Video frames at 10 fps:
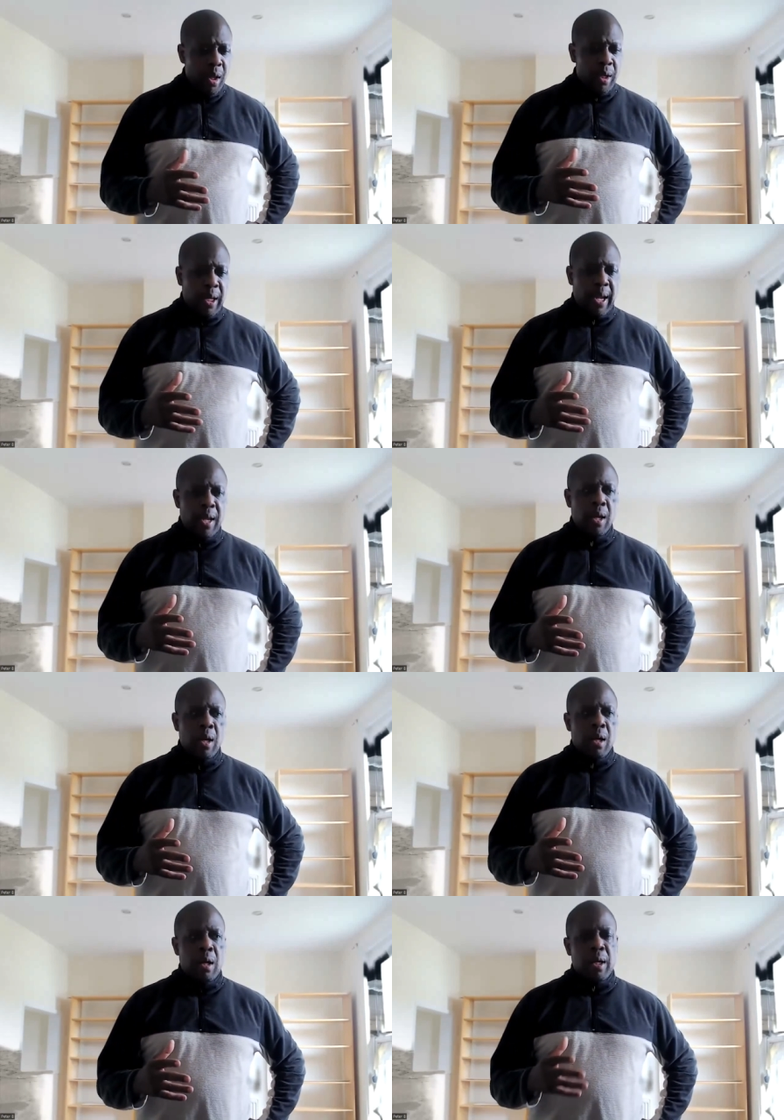okay,
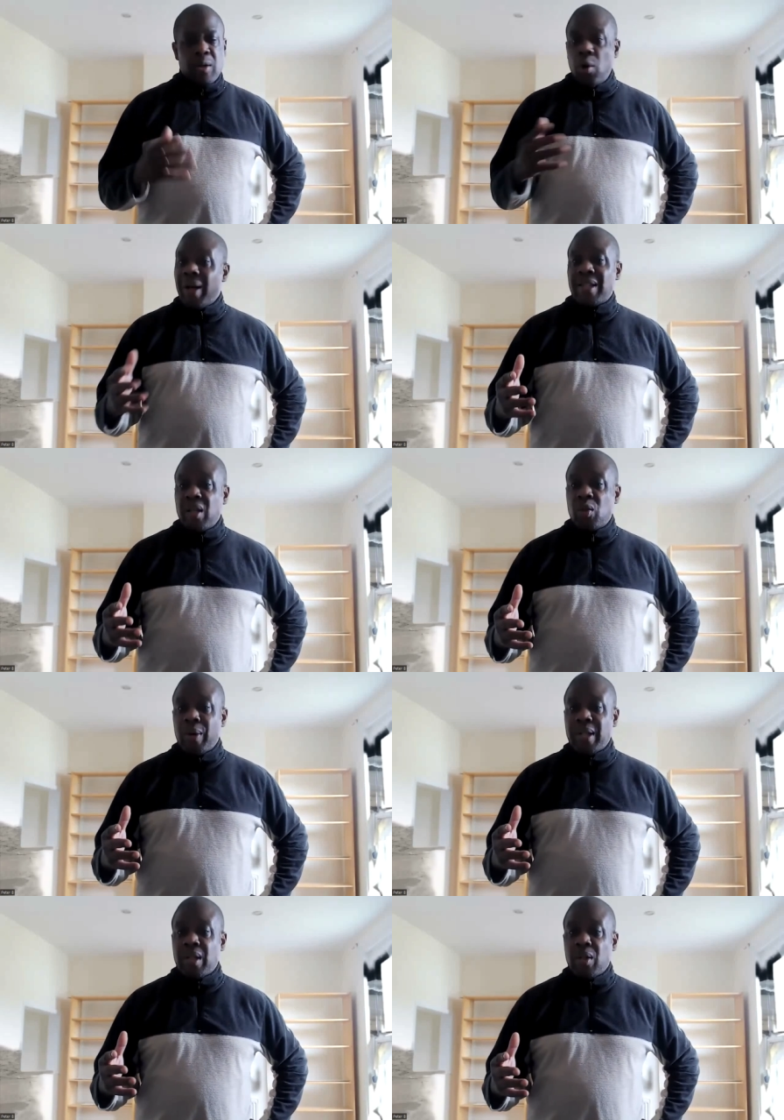uh, in nineteen
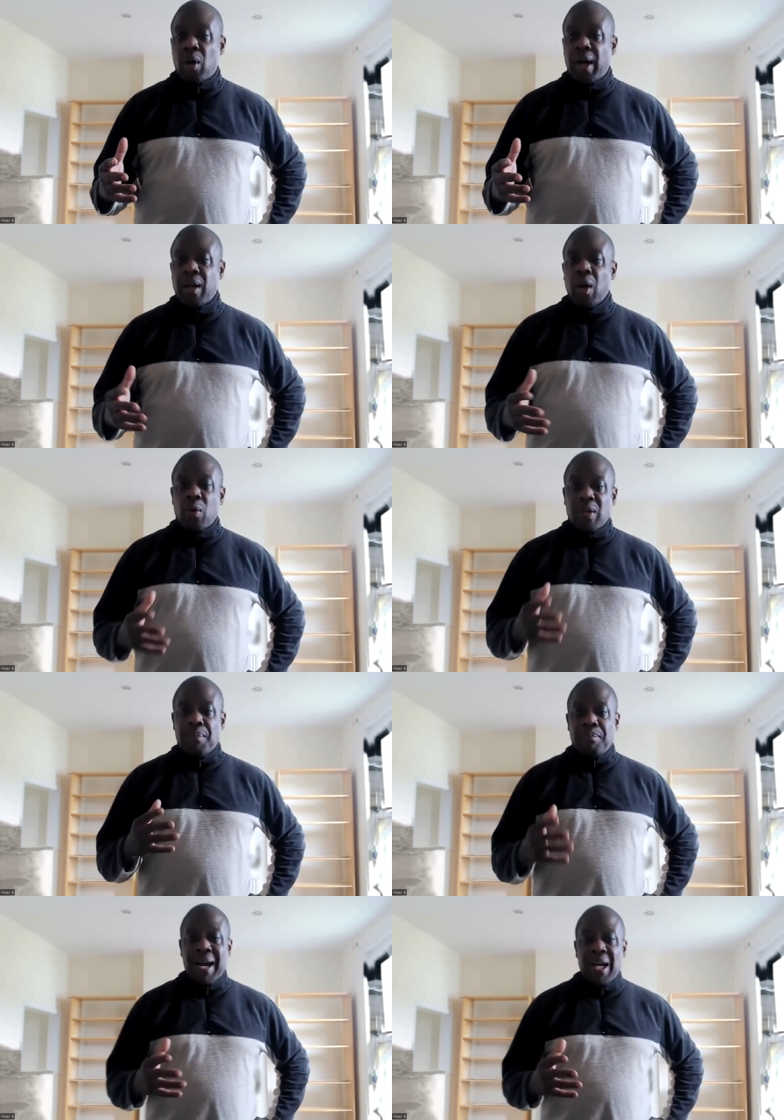twenty-nine, was a
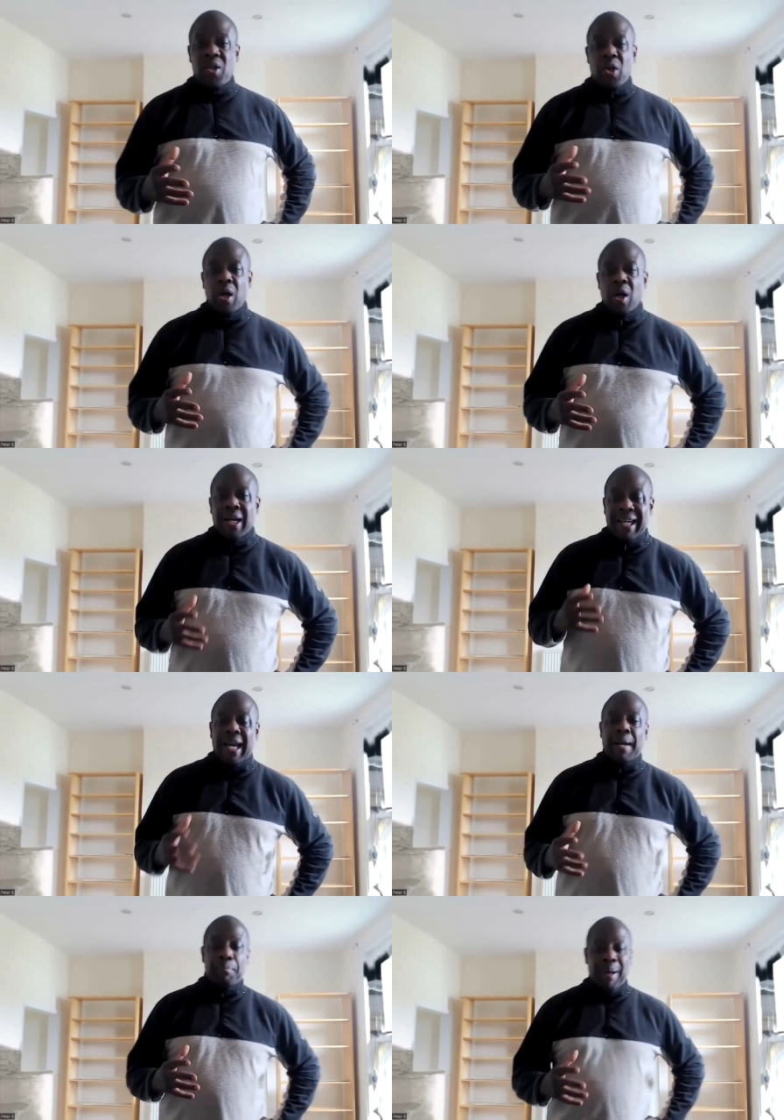major
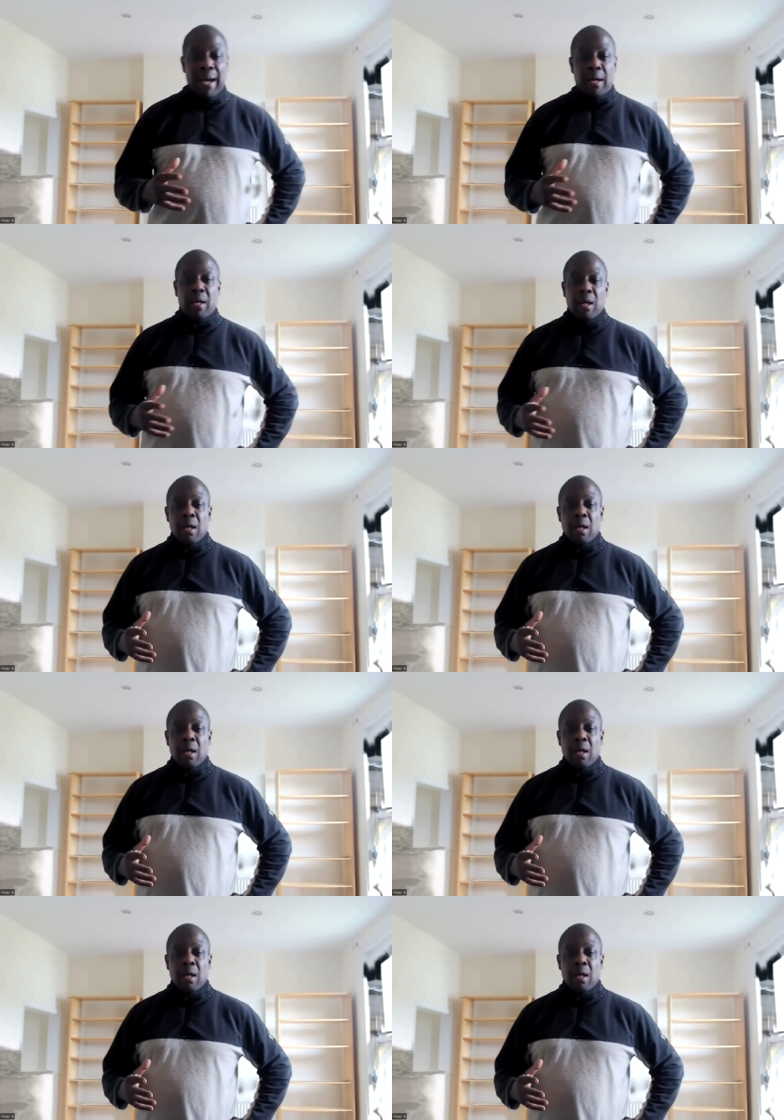kickback,